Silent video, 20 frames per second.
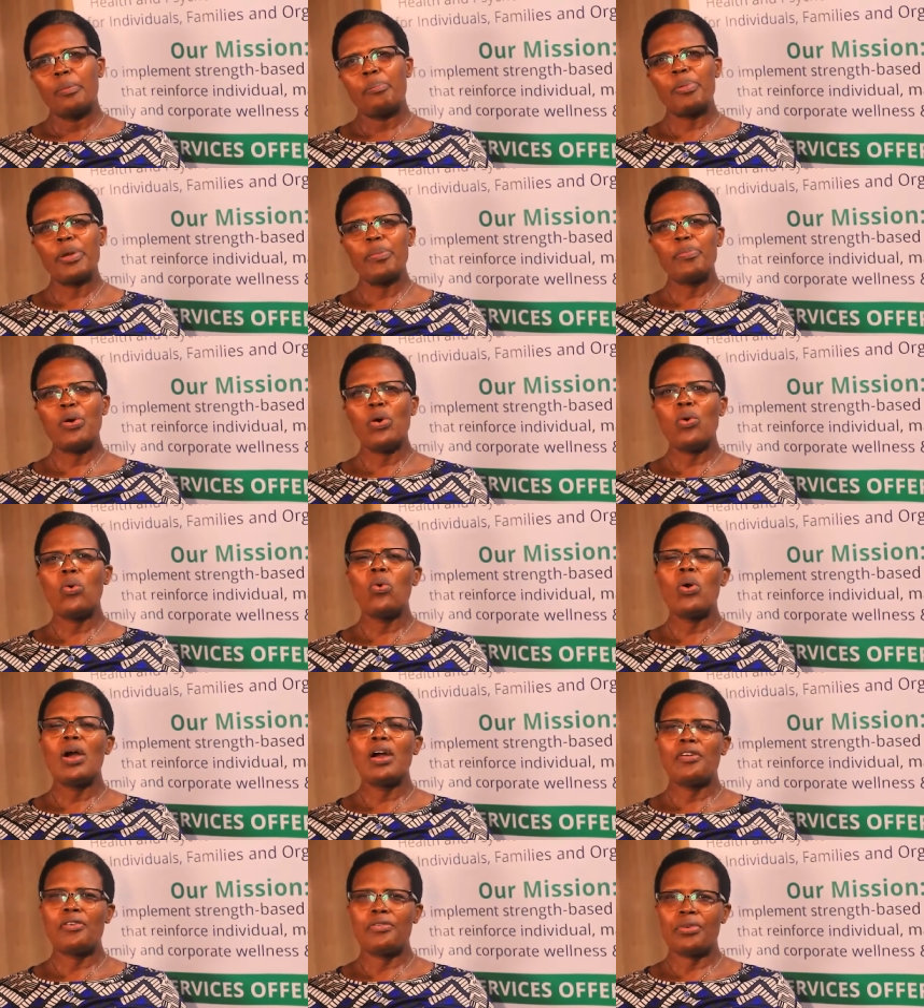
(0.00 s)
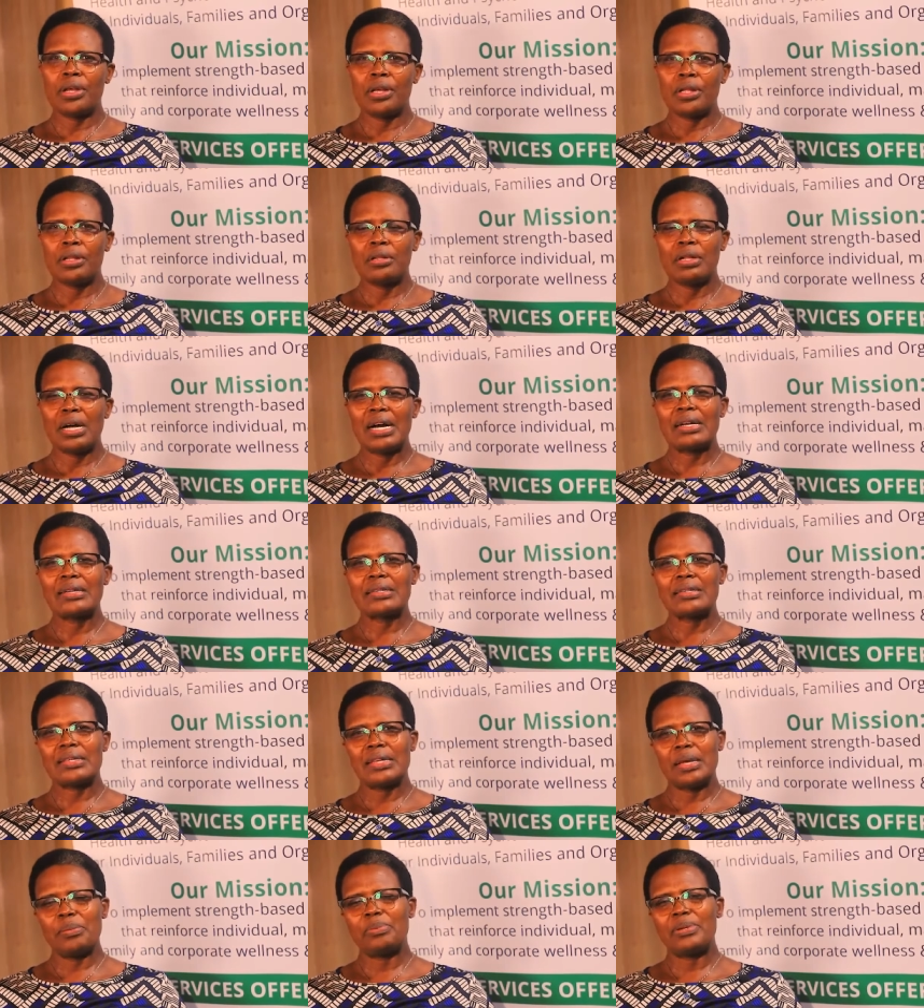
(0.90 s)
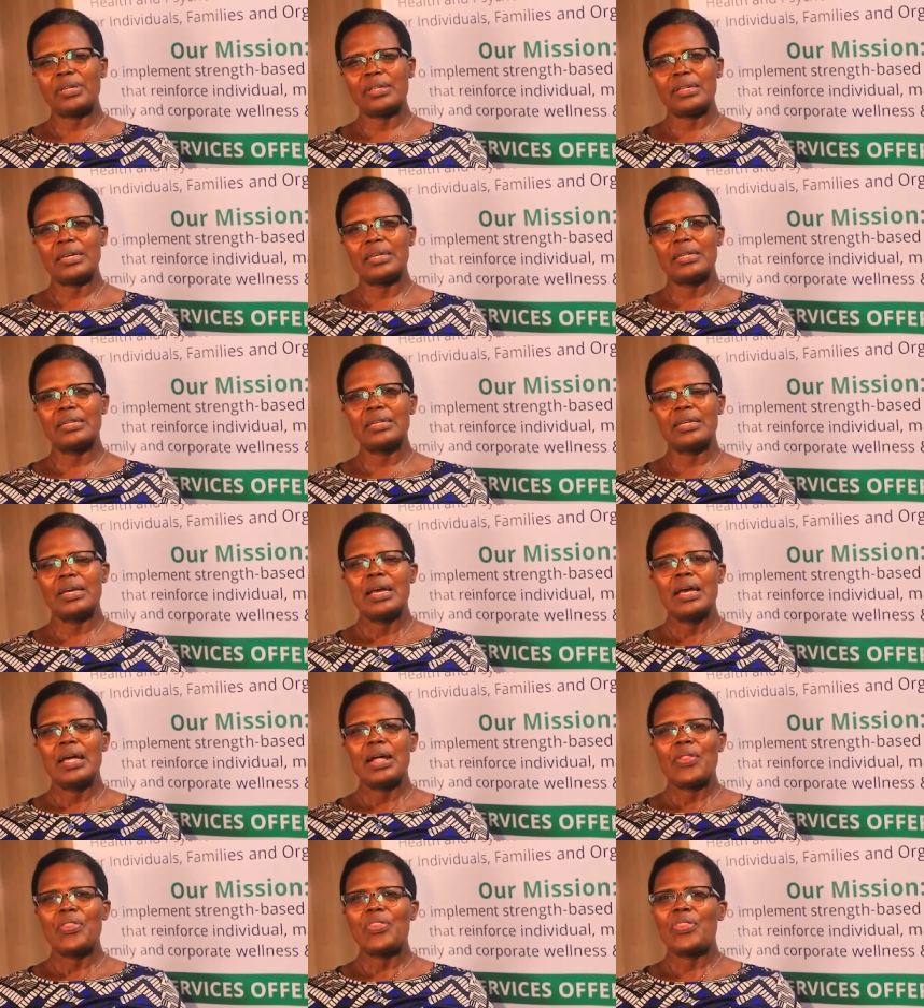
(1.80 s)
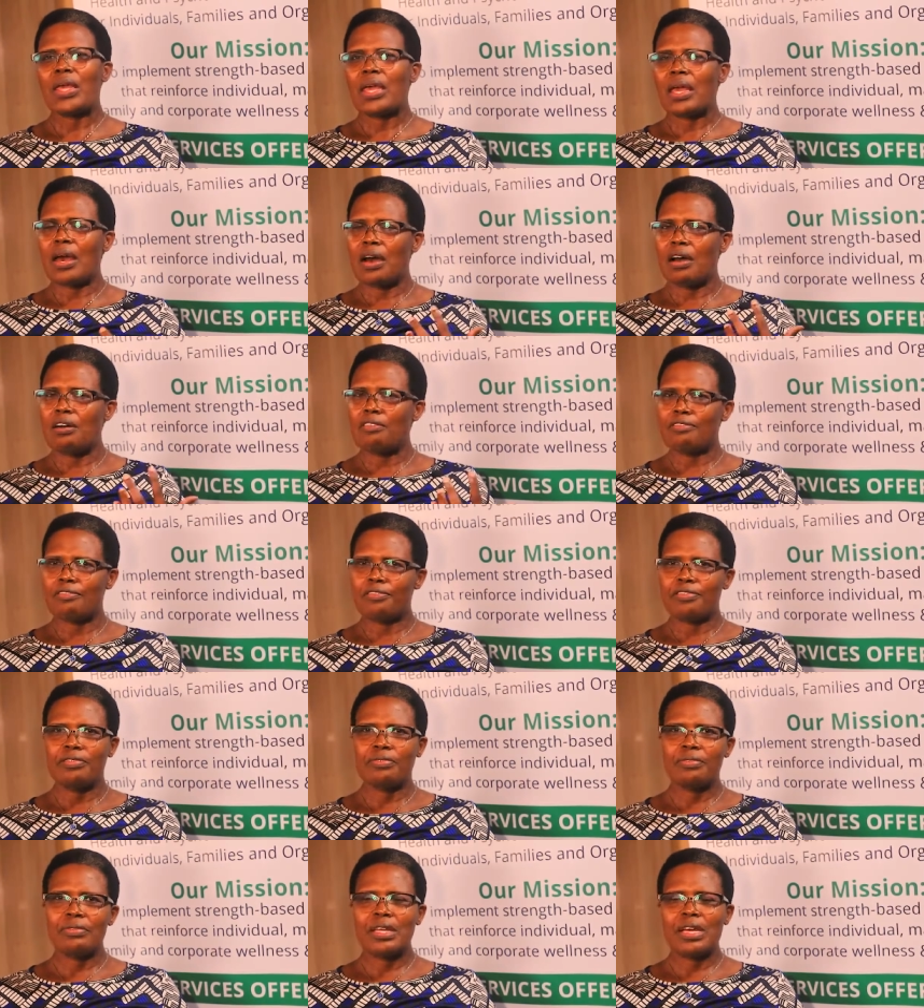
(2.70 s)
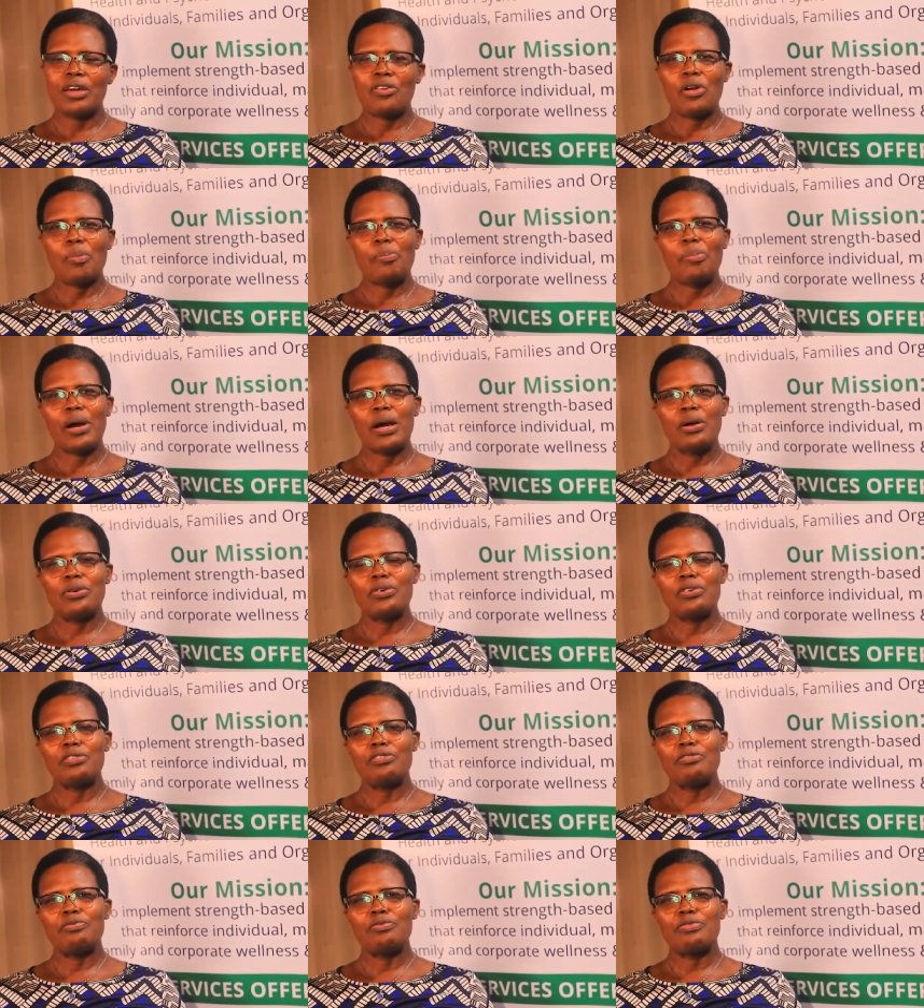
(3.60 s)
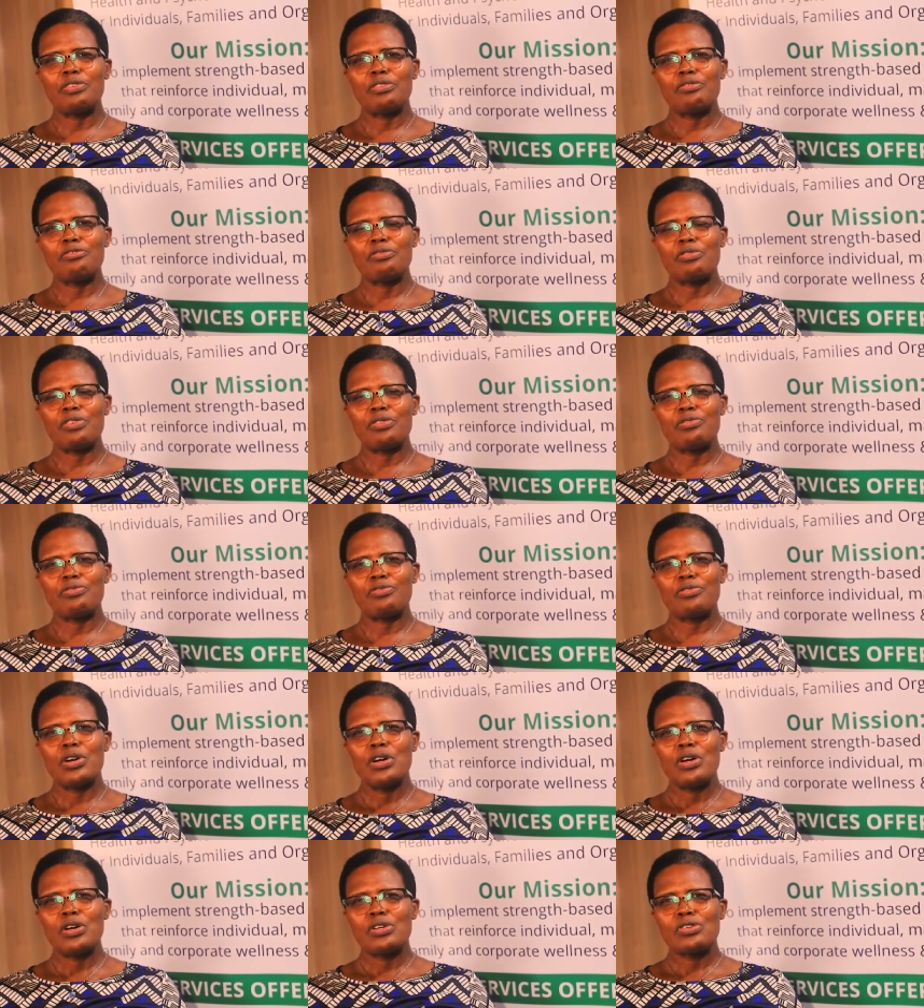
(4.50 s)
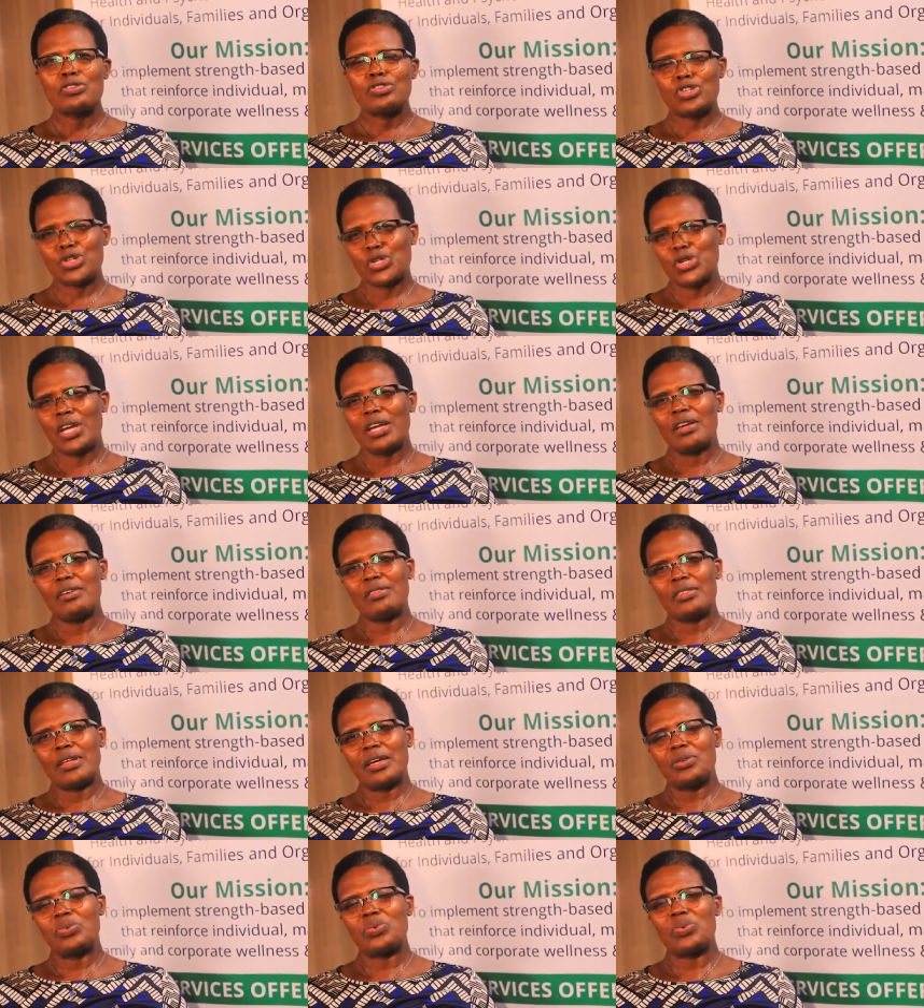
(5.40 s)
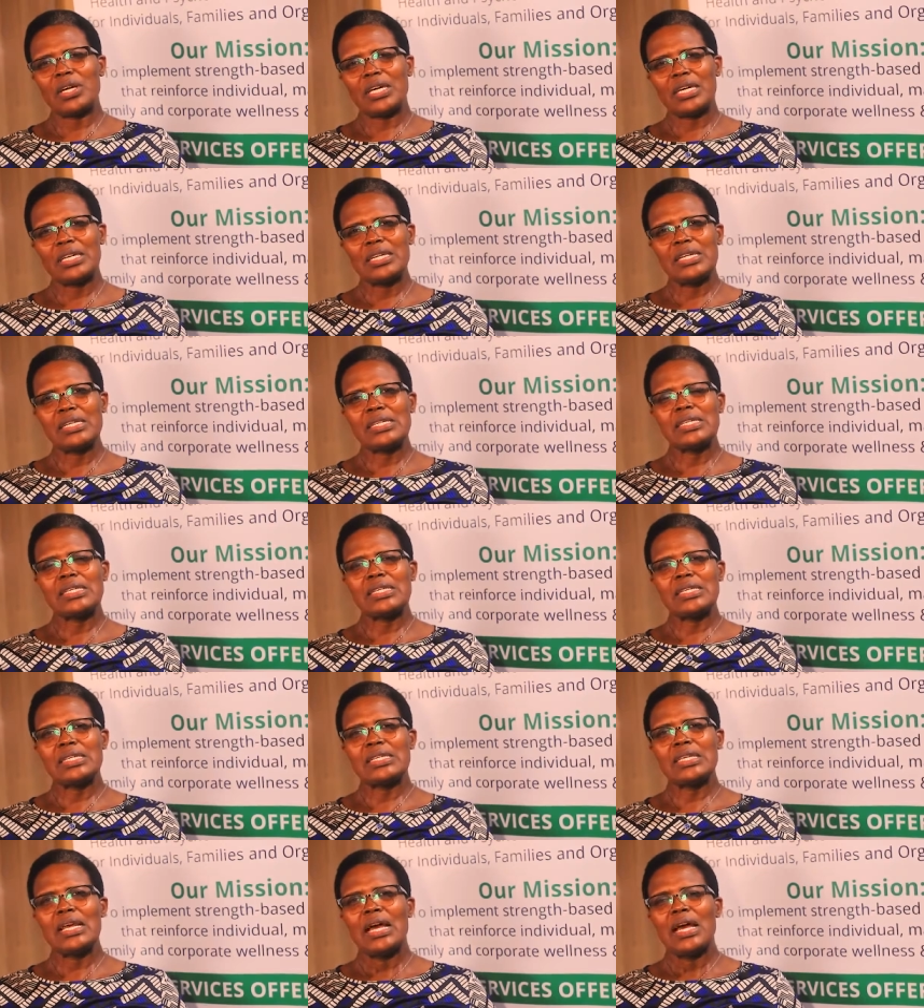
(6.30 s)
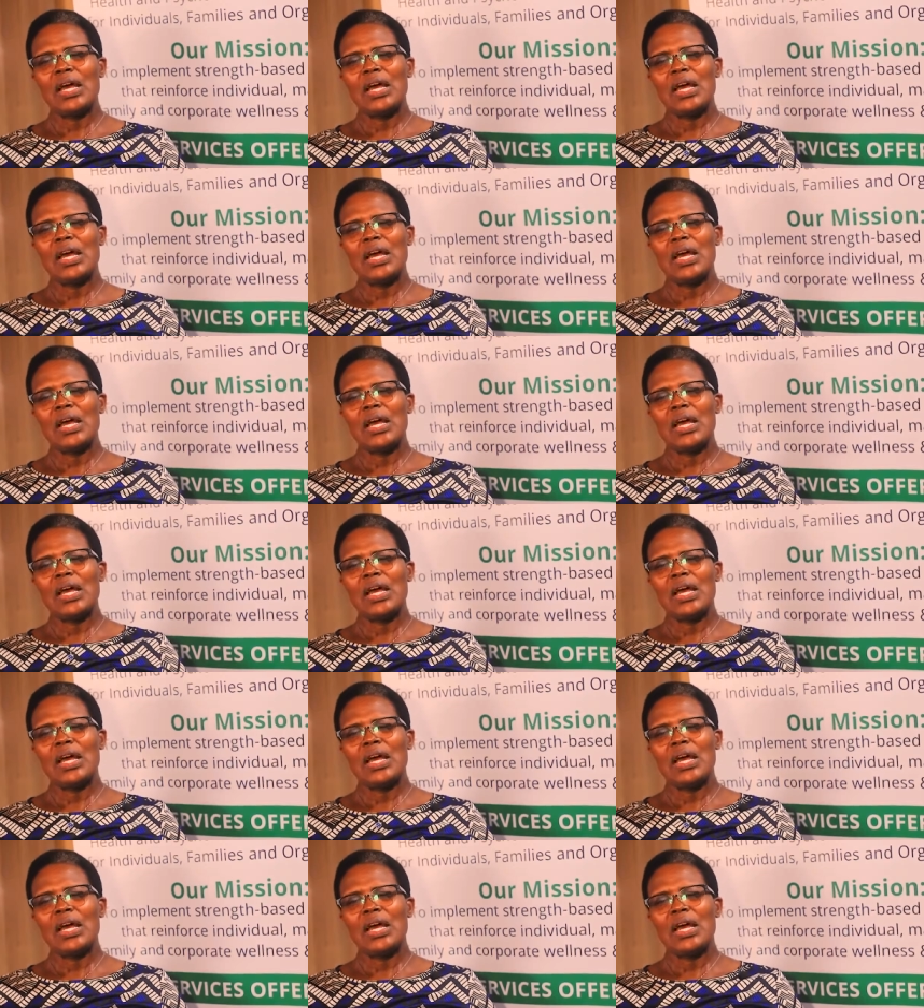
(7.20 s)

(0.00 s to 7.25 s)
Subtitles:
People who are real accept that they are a pack of strengths and weaknesses.